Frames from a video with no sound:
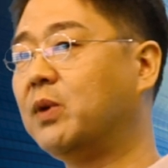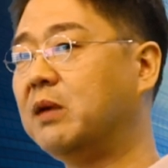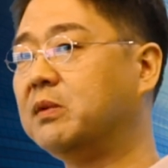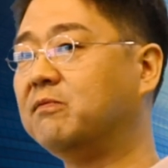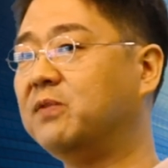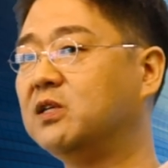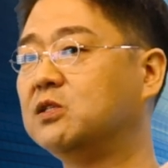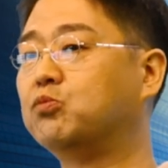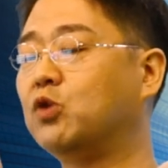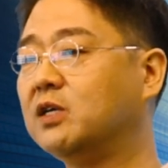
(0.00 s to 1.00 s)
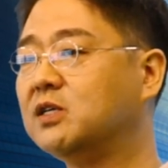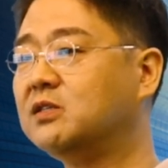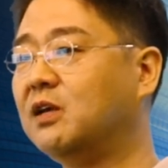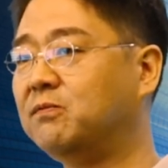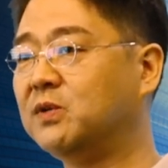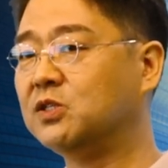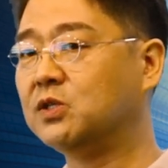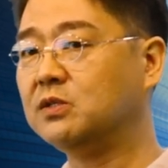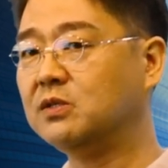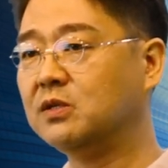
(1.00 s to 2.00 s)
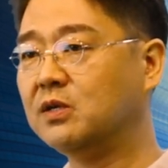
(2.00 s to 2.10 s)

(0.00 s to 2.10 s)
having fixed project definition,